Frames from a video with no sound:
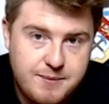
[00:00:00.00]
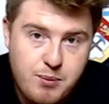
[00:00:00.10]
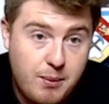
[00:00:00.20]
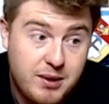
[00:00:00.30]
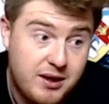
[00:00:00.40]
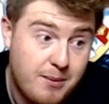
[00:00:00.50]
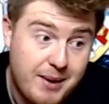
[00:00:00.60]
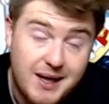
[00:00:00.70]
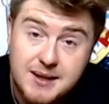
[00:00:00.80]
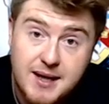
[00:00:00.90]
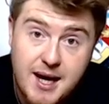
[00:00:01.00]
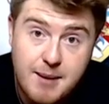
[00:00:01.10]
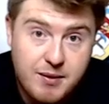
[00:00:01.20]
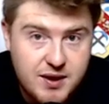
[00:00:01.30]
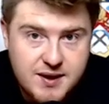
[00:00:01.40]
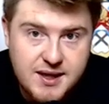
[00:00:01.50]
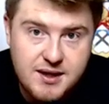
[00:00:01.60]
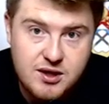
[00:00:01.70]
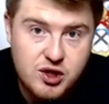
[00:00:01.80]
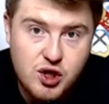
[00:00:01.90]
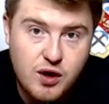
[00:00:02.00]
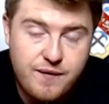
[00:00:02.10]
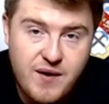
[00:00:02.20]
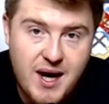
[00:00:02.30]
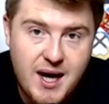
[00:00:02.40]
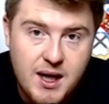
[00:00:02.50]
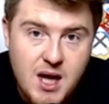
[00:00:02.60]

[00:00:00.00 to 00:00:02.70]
probably the biggest game of the season so far.